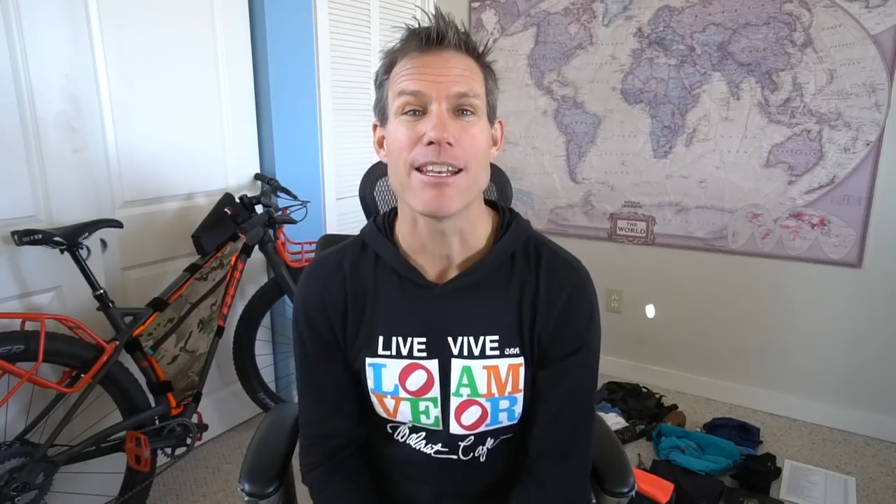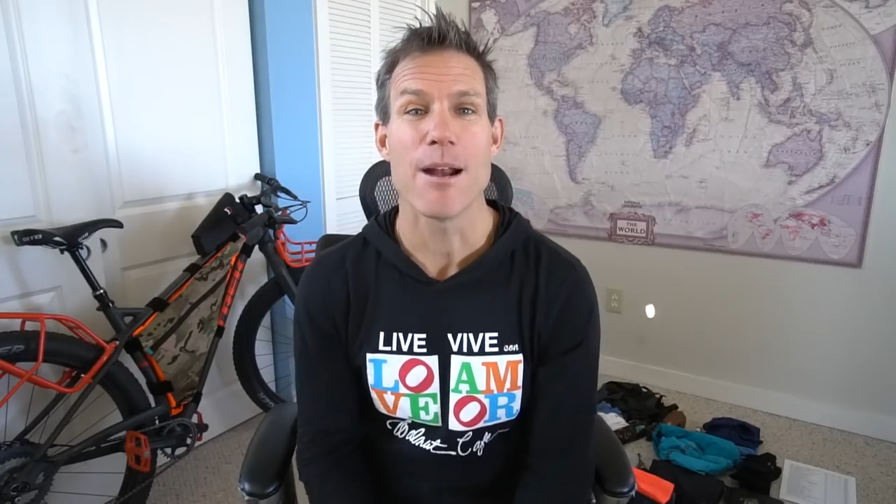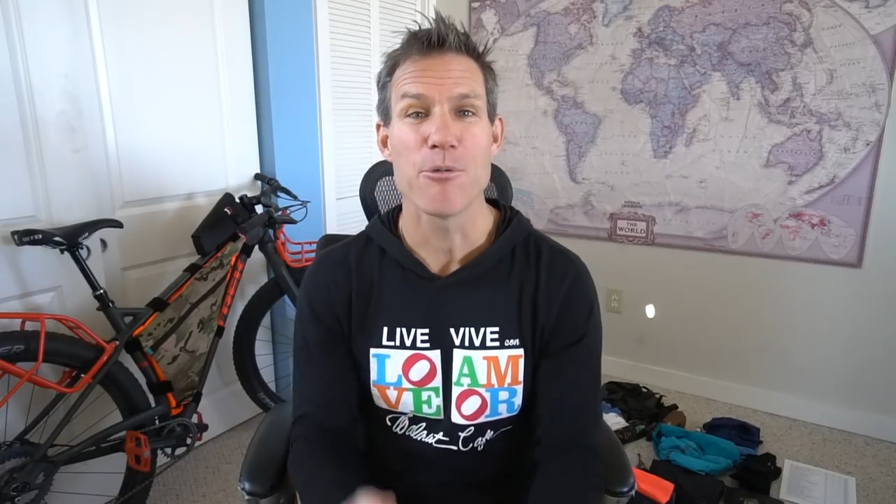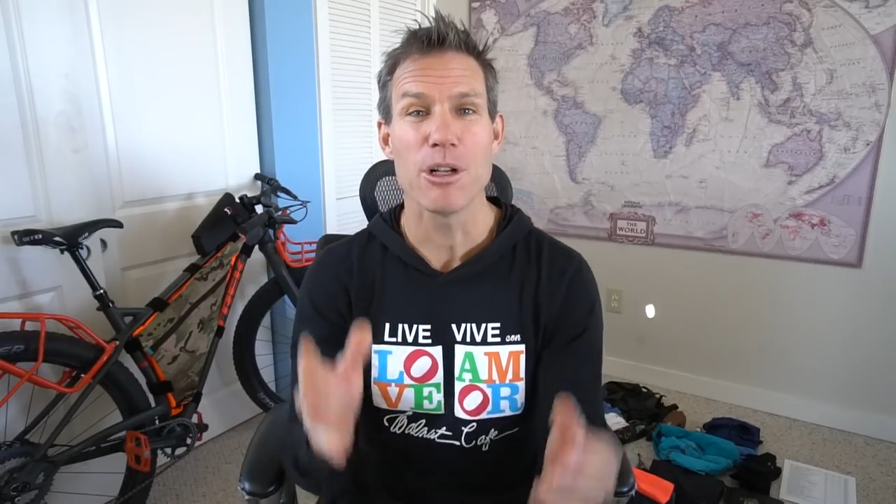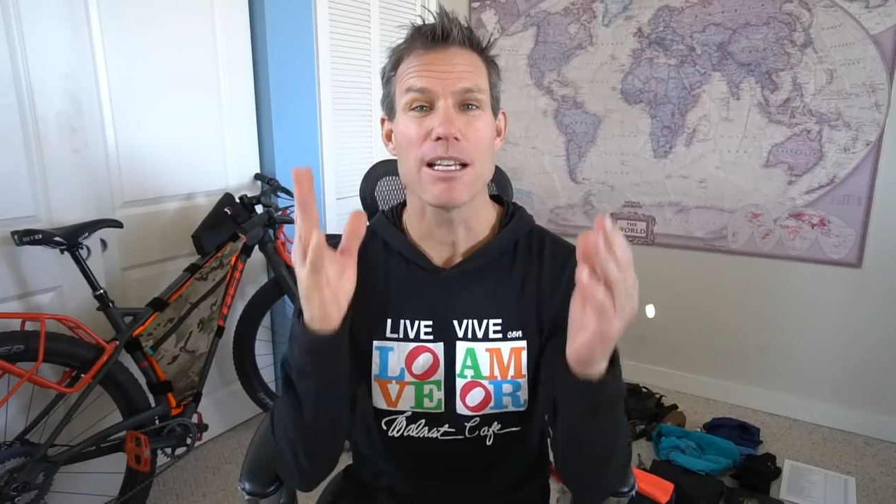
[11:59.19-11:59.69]
and
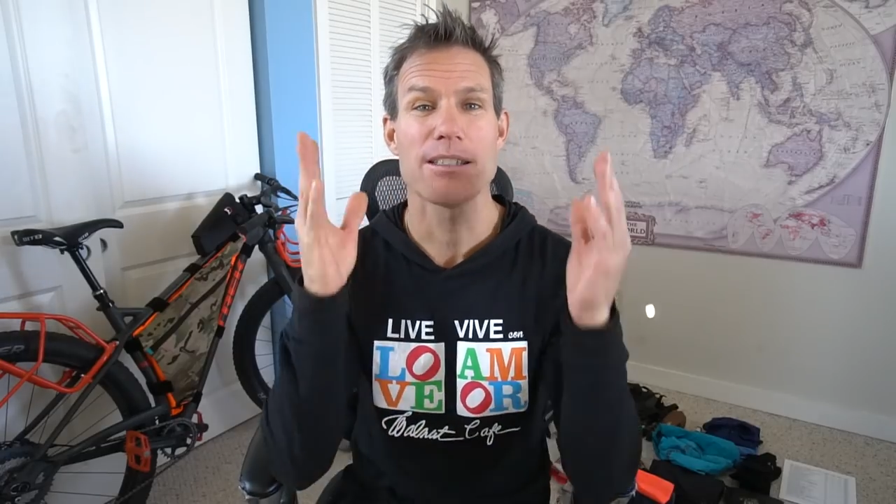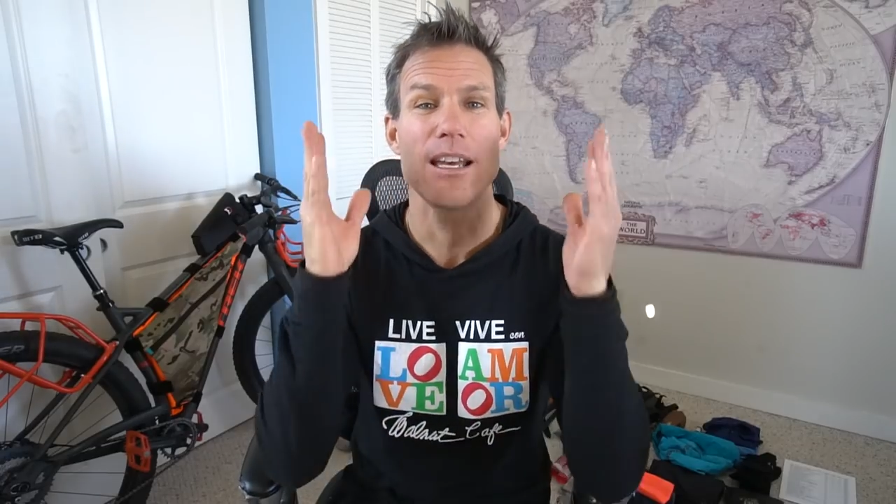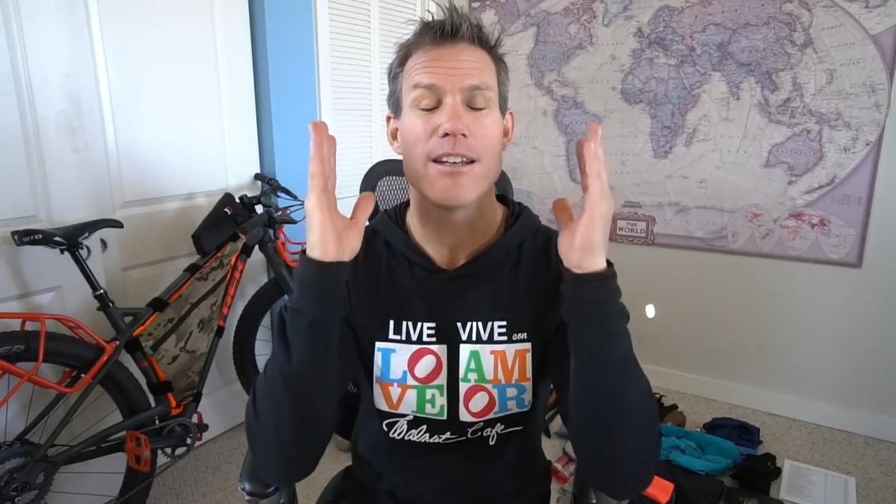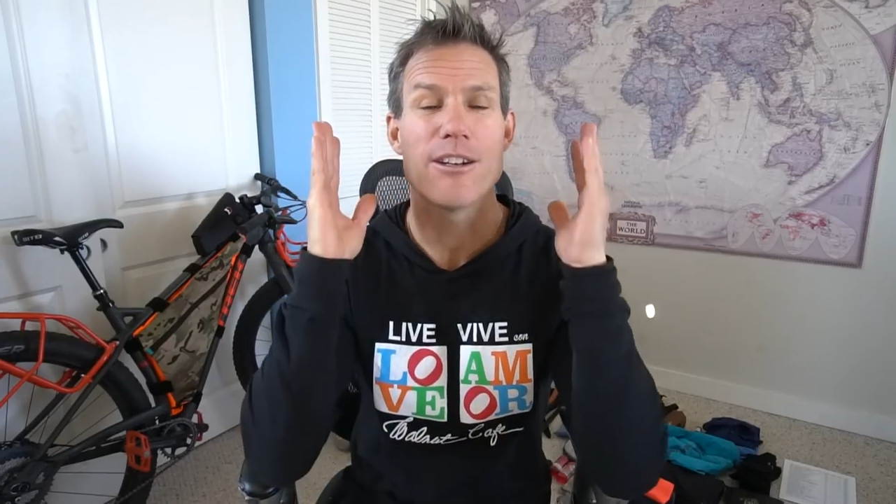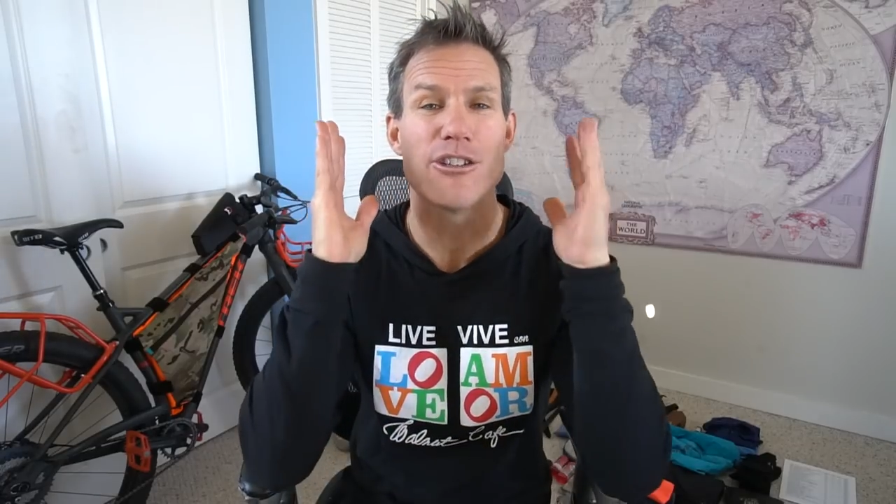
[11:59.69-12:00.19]
I'm really
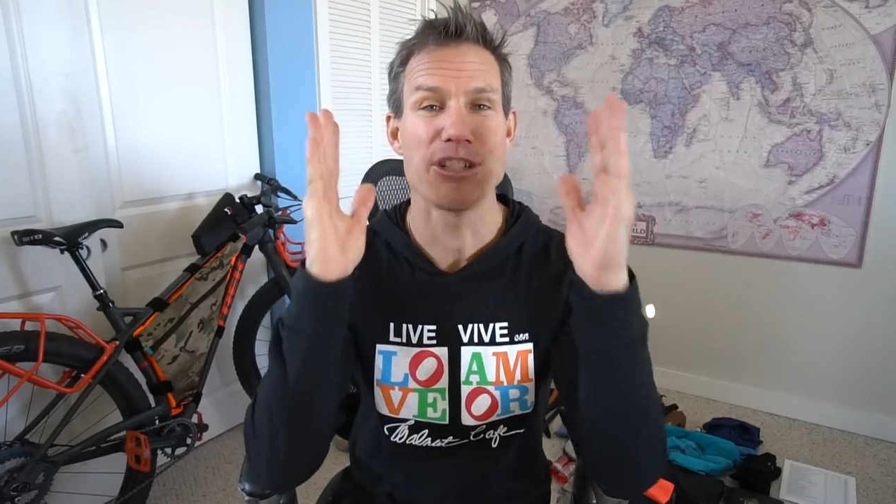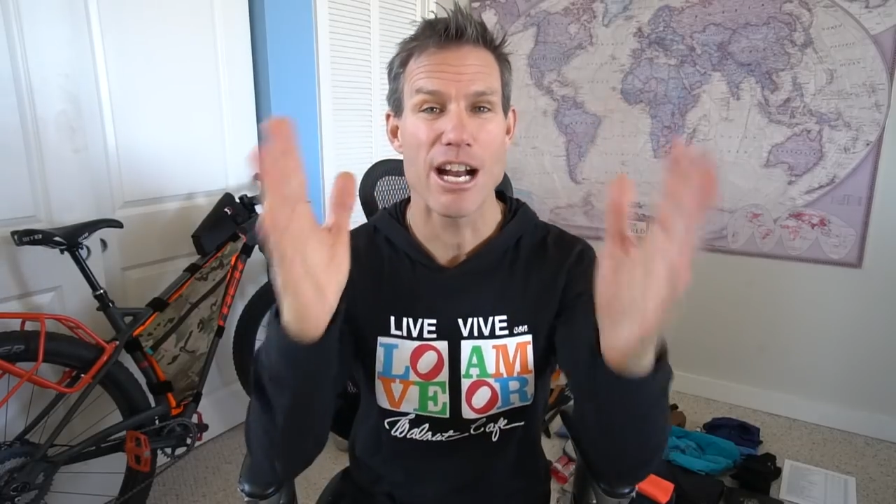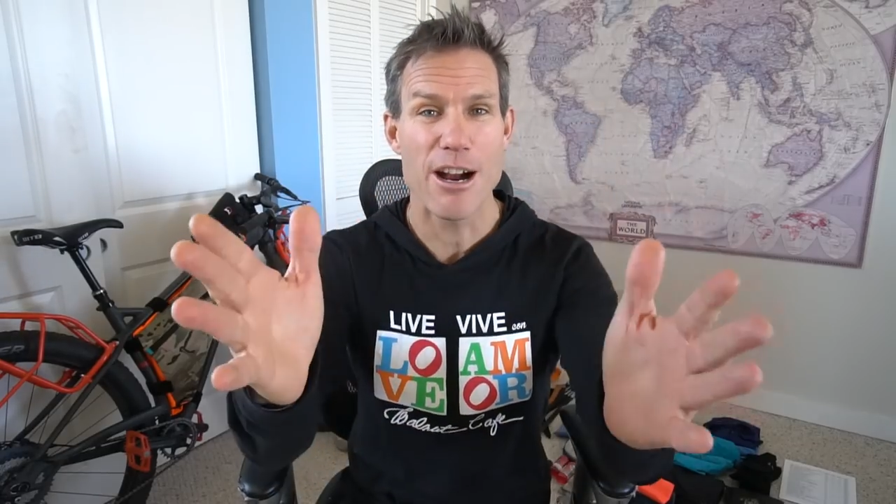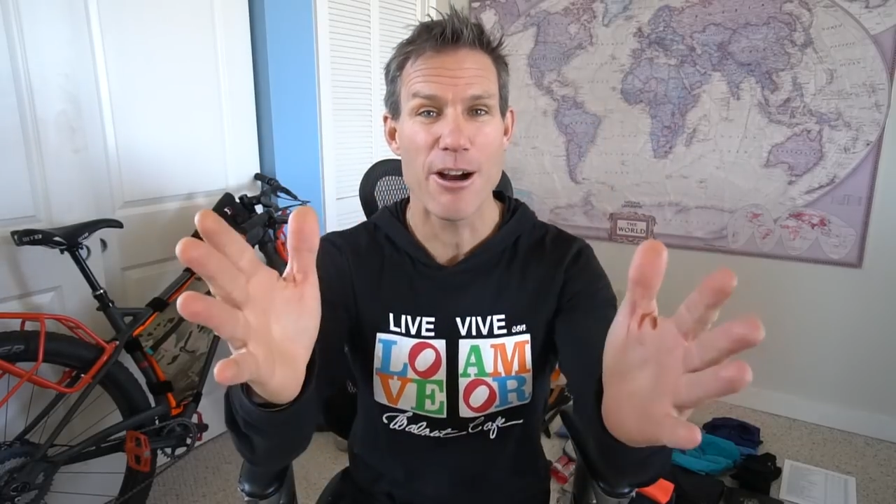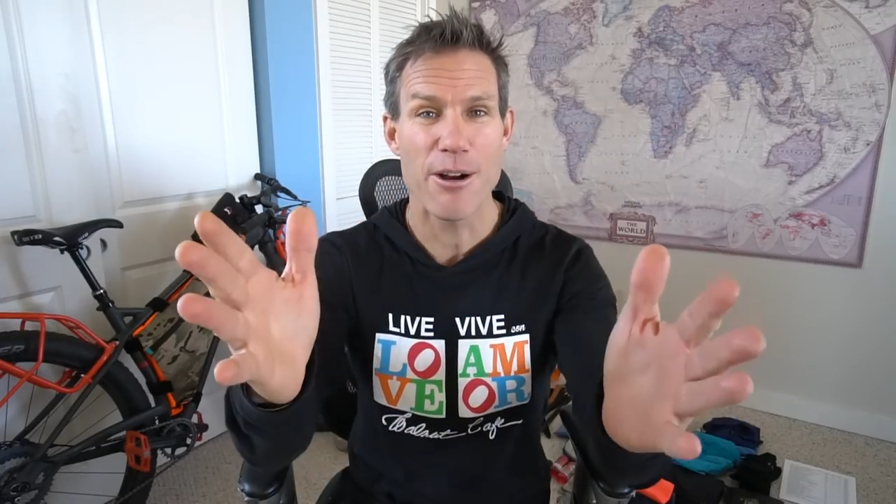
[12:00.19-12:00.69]
excited to
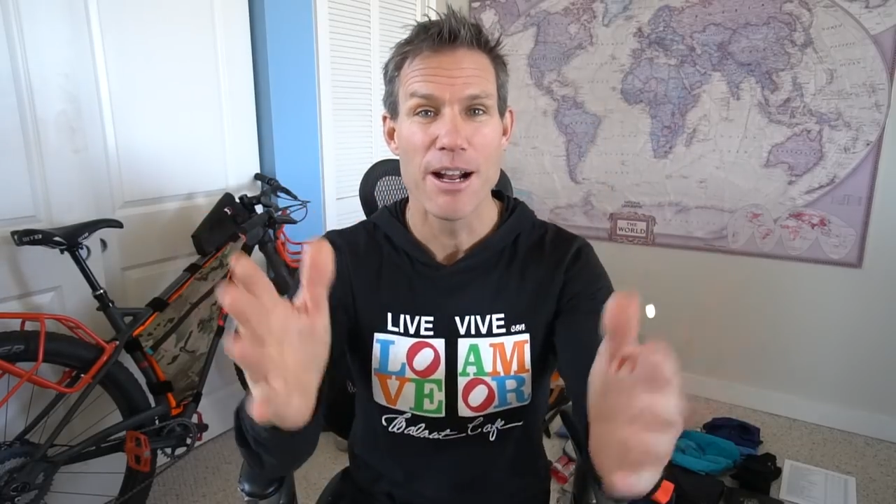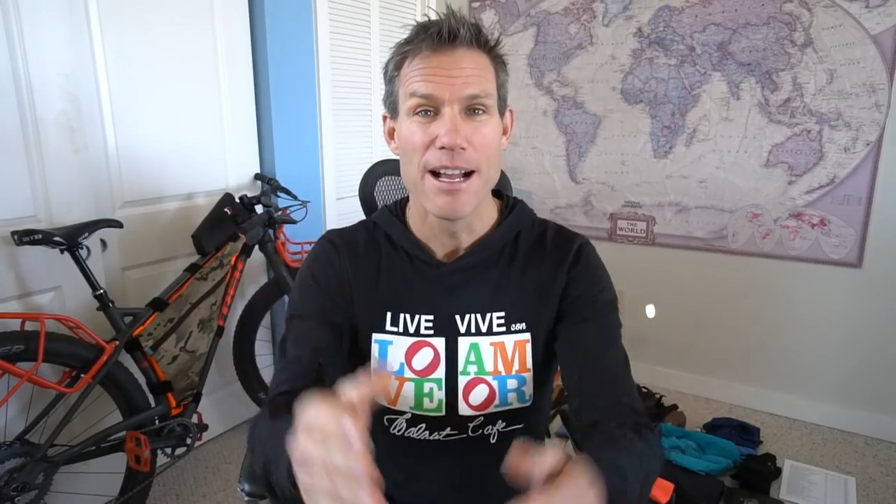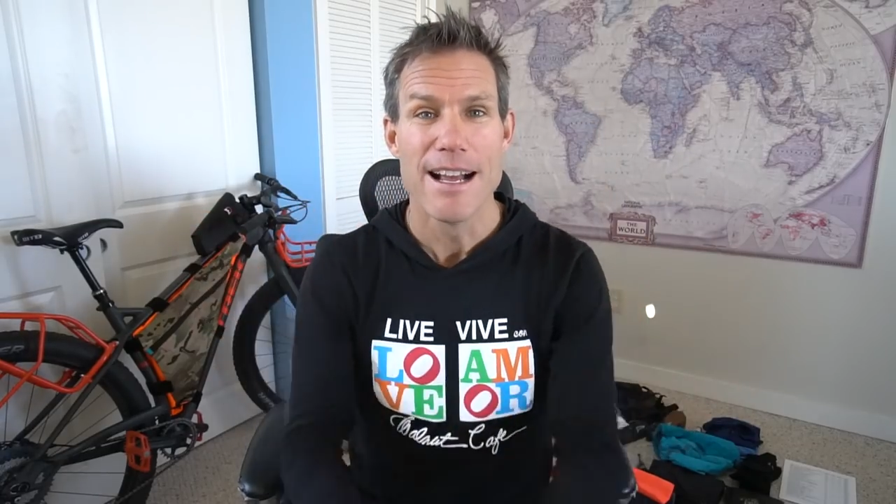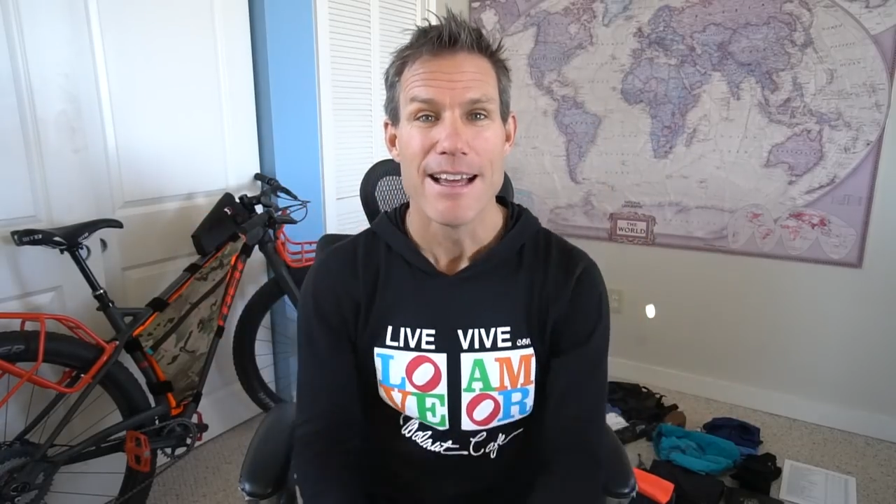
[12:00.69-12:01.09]
share